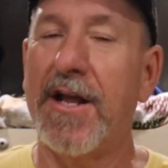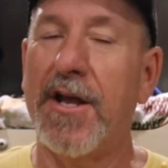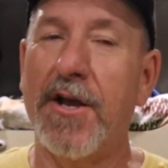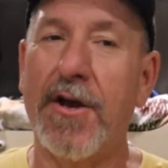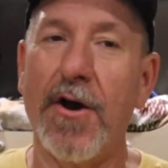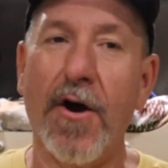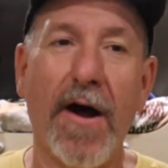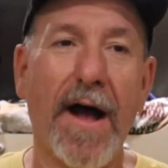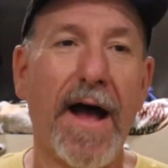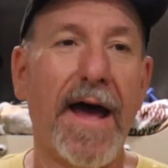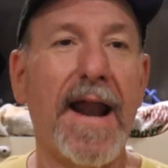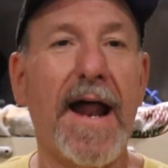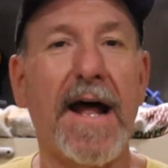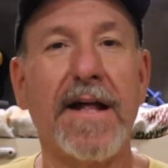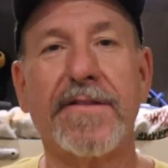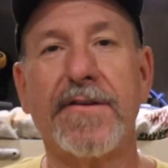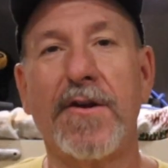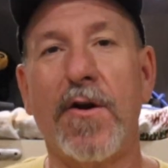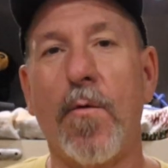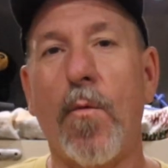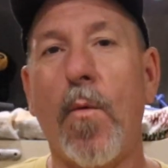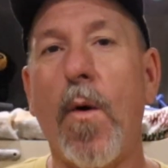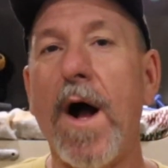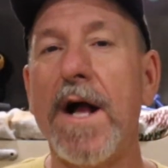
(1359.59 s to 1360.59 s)
Go ahead out
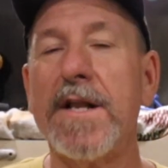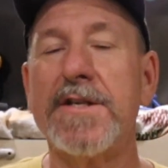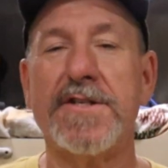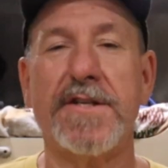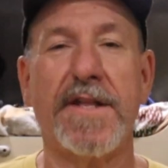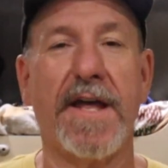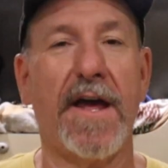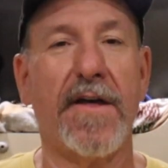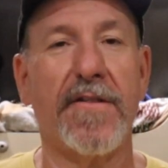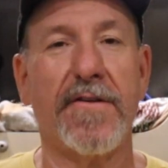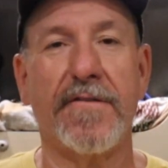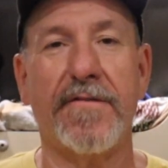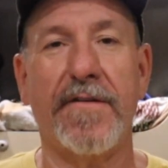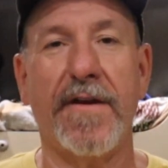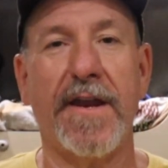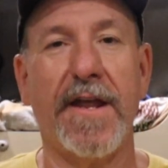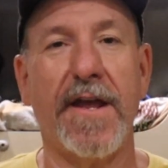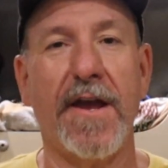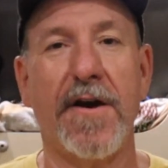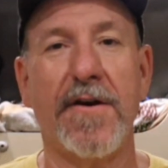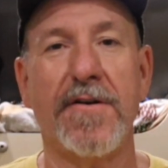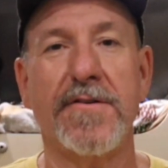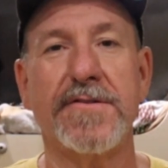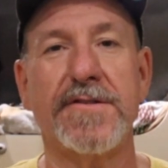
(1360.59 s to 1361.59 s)
there and watch the other
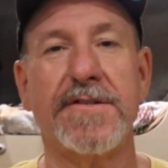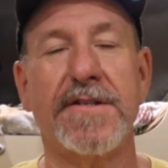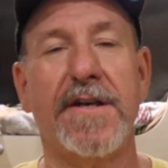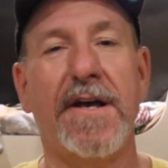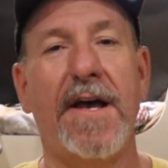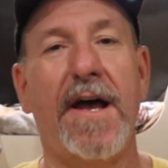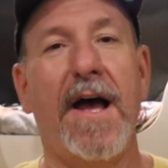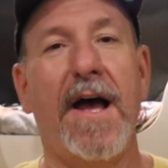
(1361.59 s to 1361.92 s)
videos.